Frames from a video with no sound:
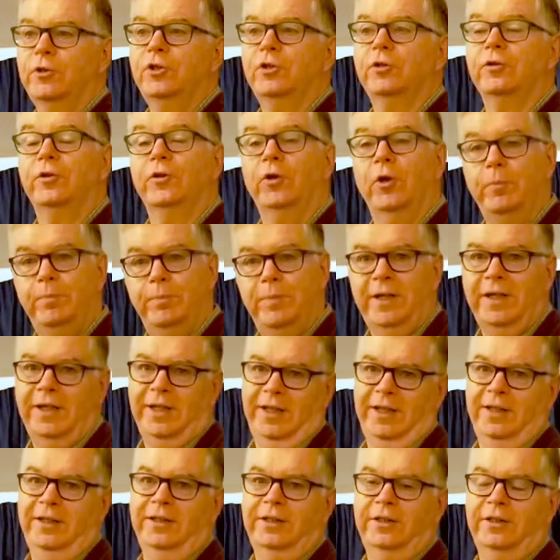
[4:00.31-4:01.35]
should not
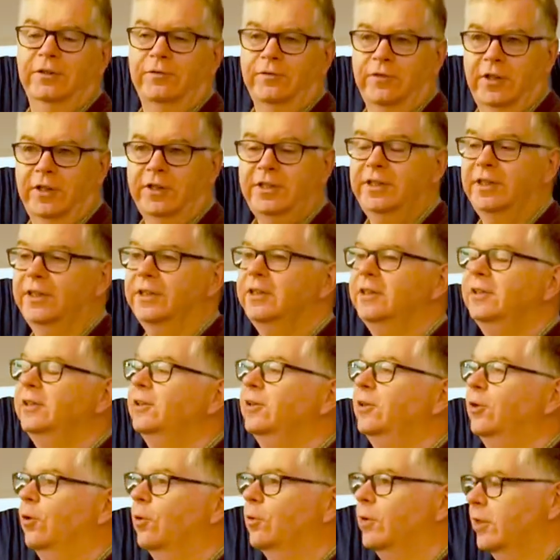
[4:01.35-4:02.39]
be converted
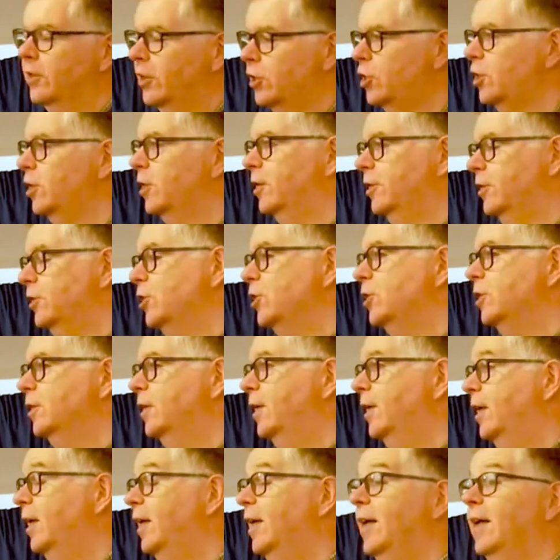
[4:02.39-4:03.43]
or in the church.
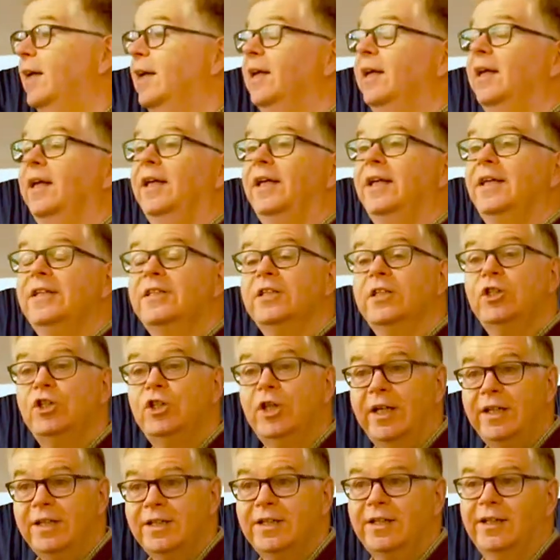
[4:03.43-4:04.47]
He's a
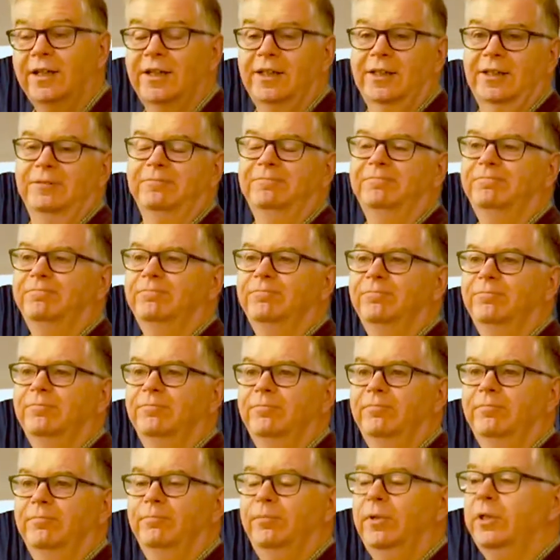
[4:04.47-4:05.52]
Gentile.
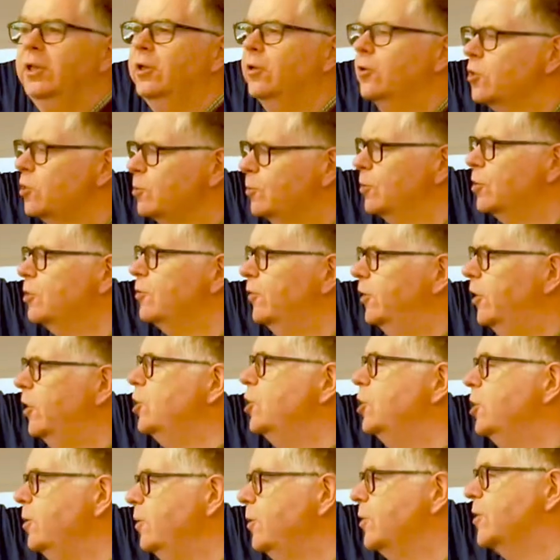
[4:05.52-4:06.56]
But the gospel's for the
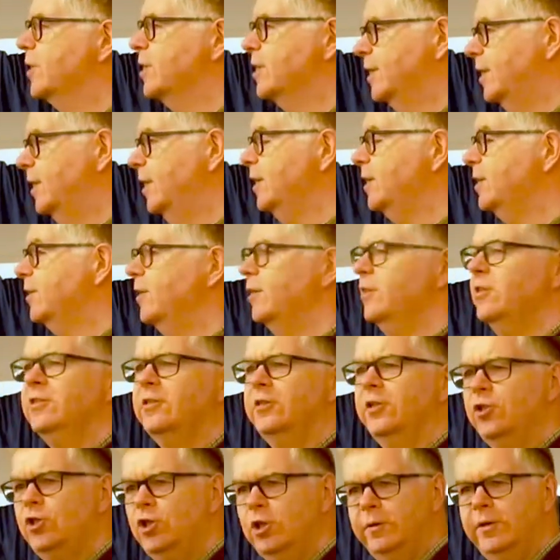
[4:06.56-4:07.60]
Jews, isn't it? This
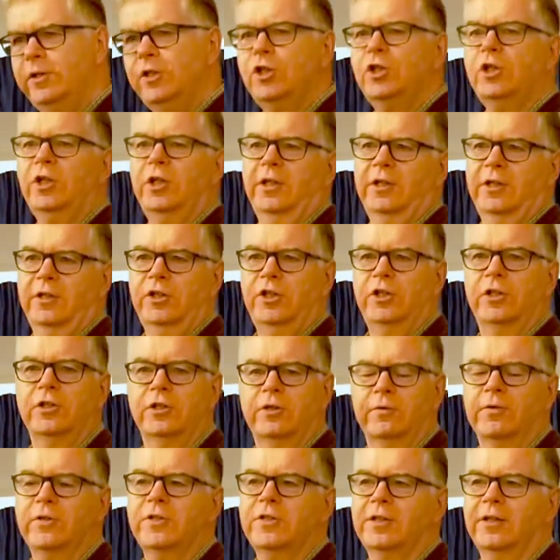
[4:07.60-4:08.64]
is a Jewish church in
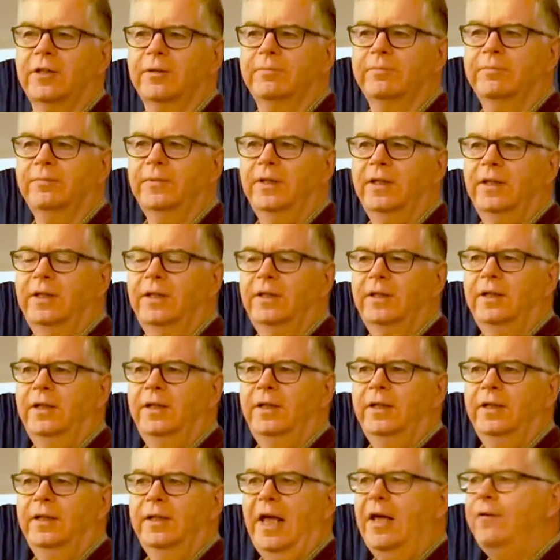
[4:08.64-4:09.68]
Jerusalem.
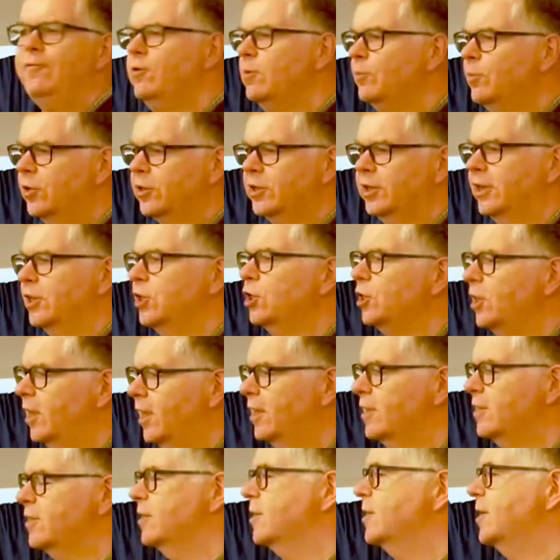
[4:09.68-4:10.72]
Everybody
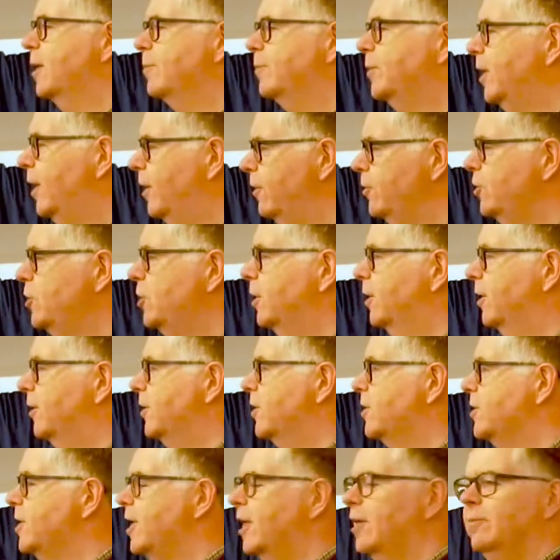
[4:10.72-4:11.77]
shares the same culture,
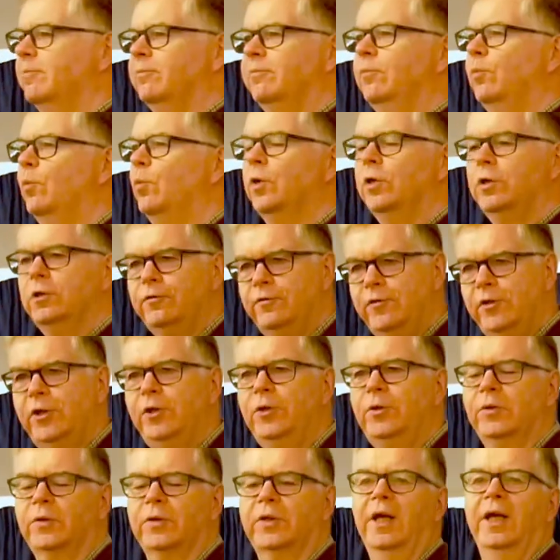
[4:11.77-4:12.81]
the same
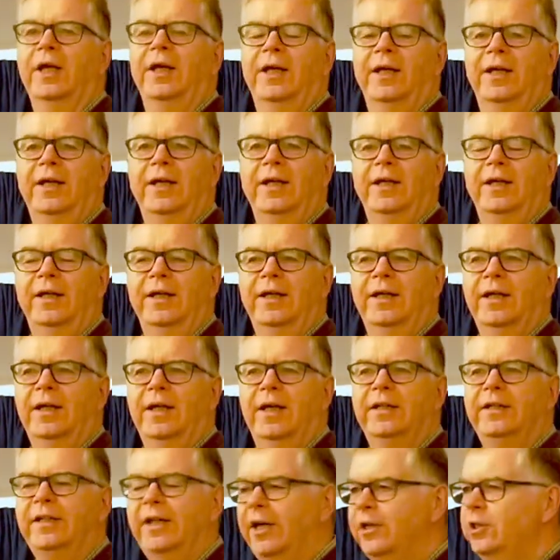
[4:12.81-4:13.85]
worldview.
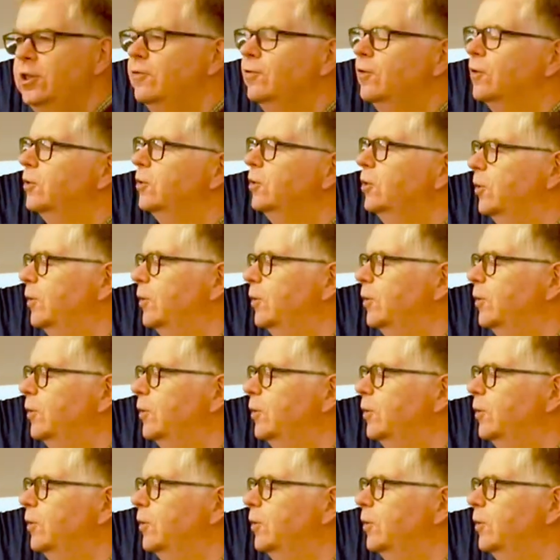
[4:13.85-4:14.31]
And now you've got